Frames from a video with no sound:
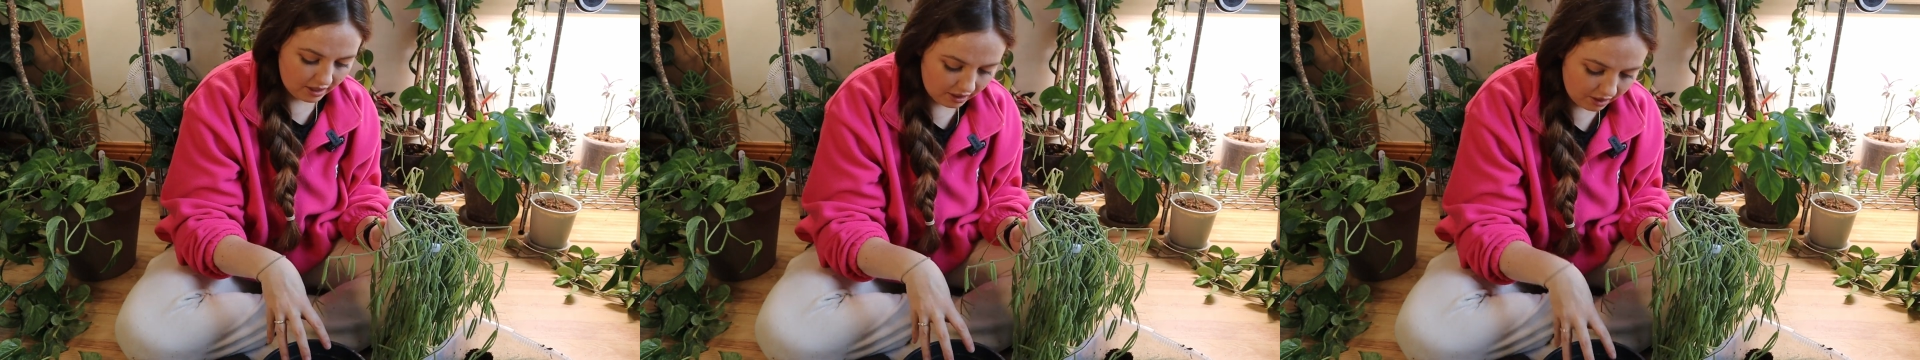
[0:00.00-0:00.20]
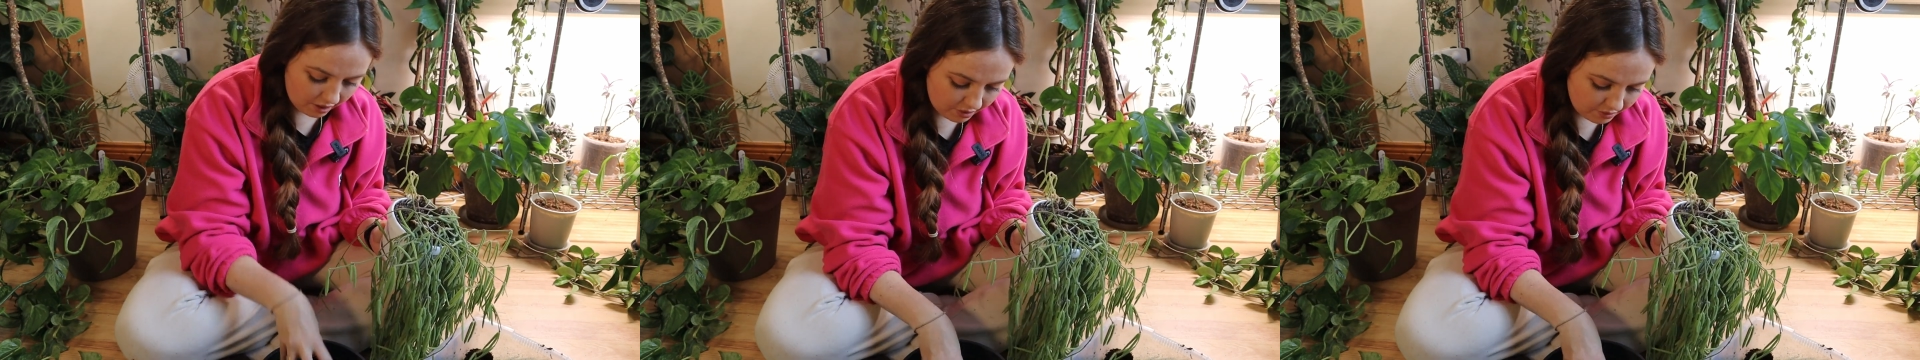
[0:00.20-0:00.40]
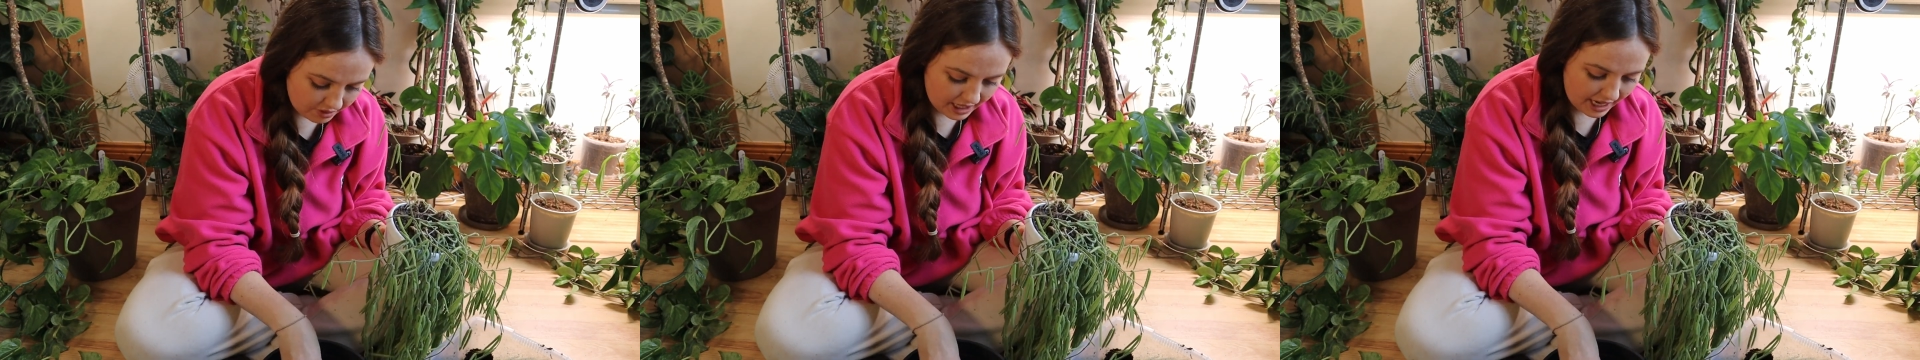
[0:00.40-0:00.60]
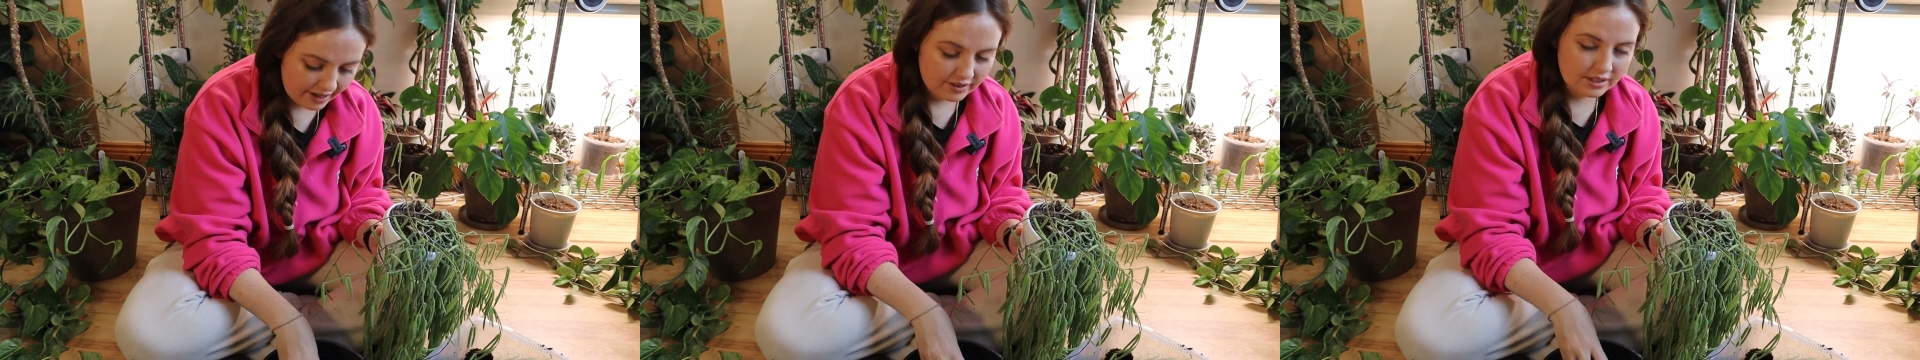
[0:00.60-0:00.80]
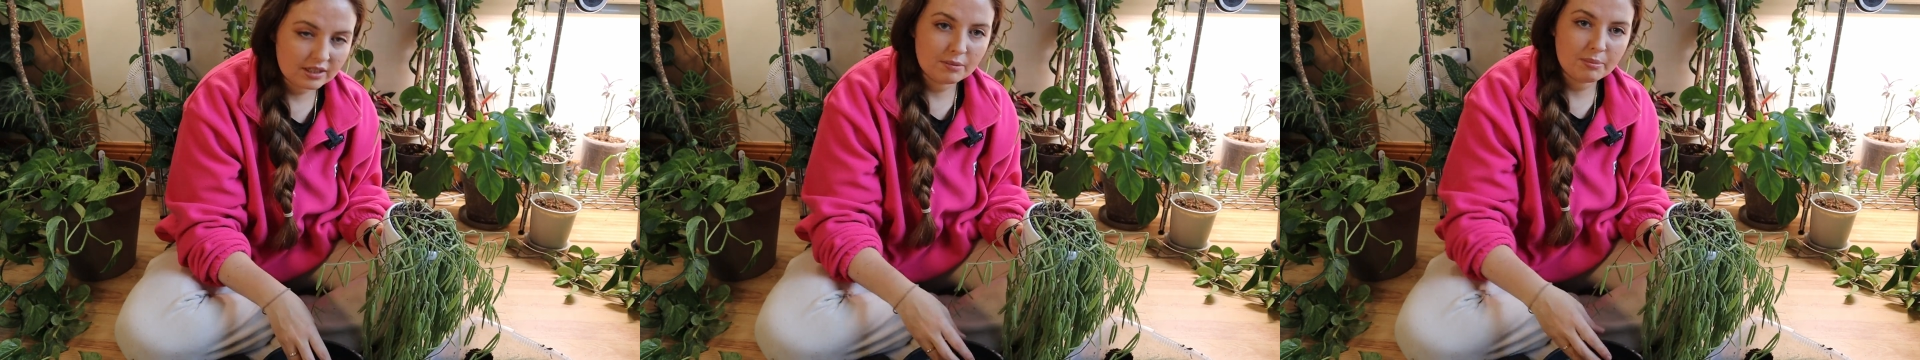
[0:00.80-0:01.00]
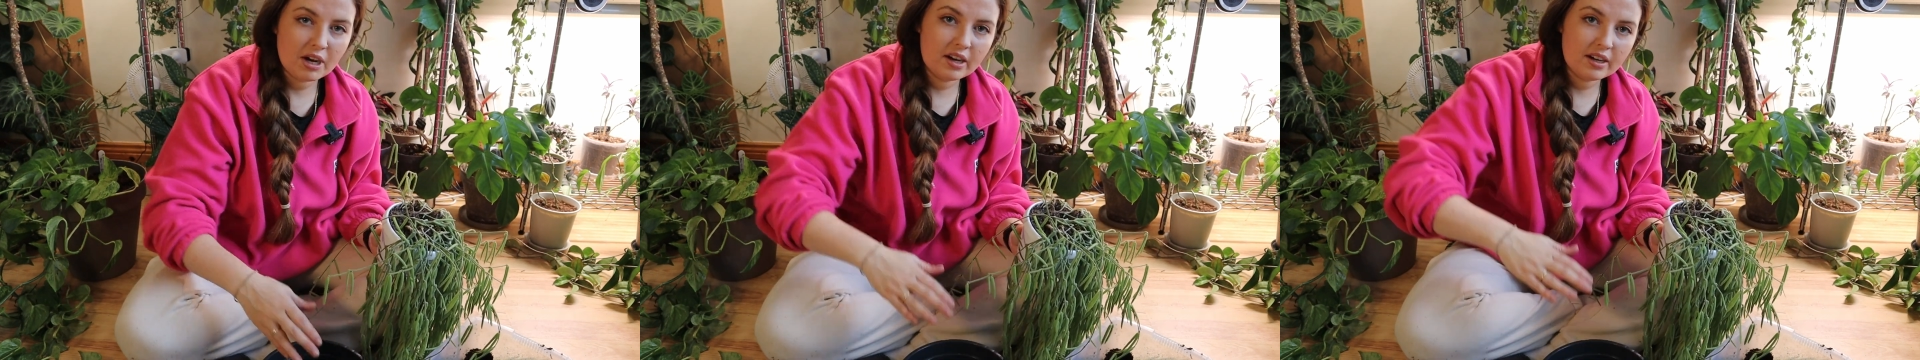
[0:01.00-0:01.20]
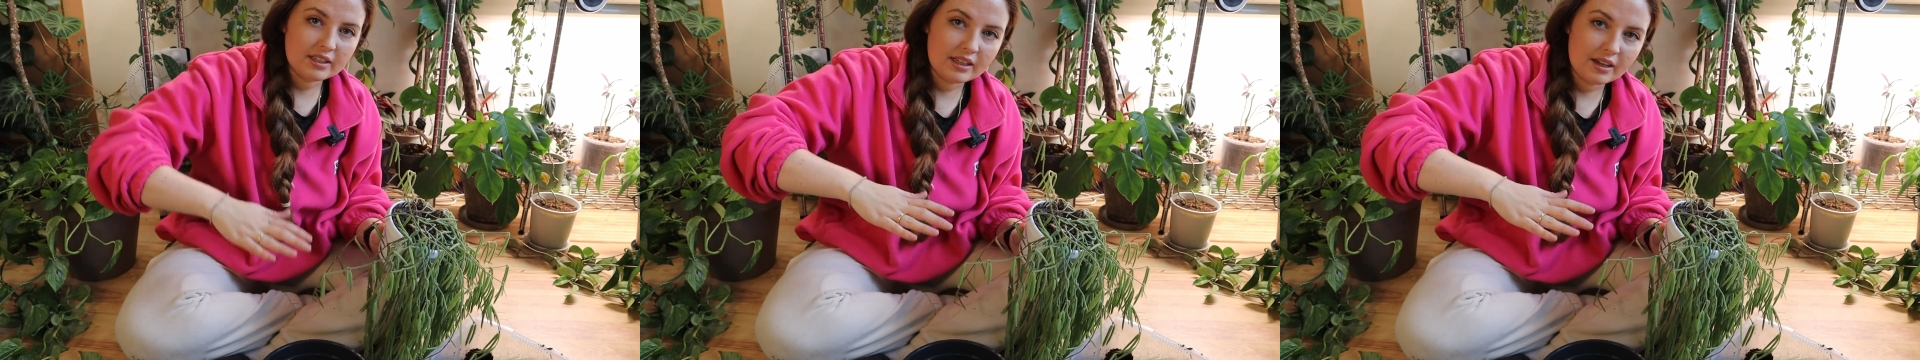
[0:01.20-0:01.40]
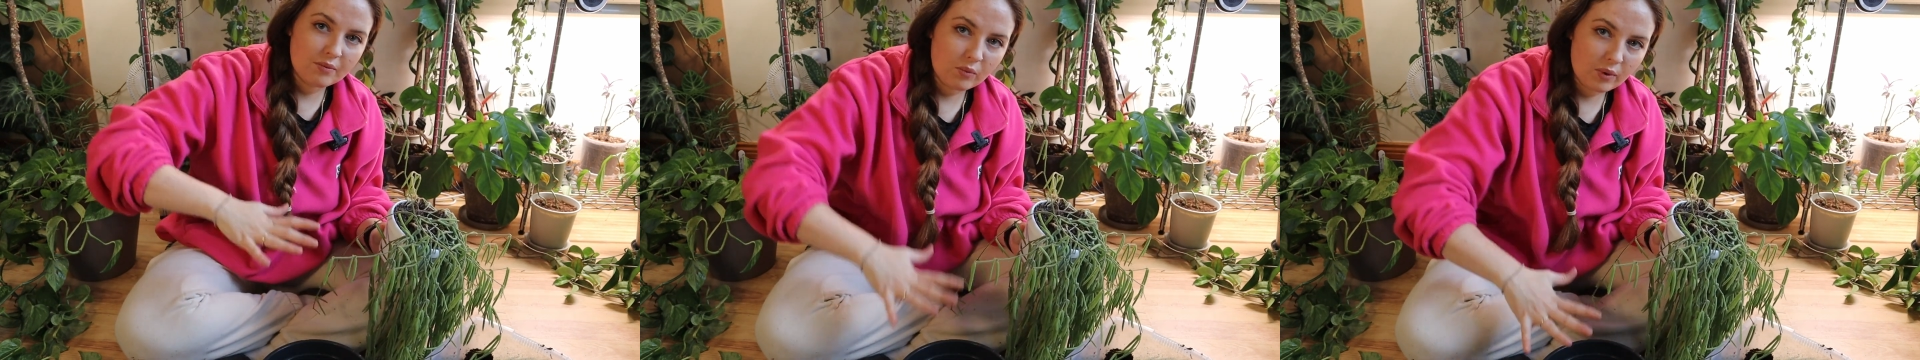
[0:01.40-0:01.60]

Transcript: low down in the pot and then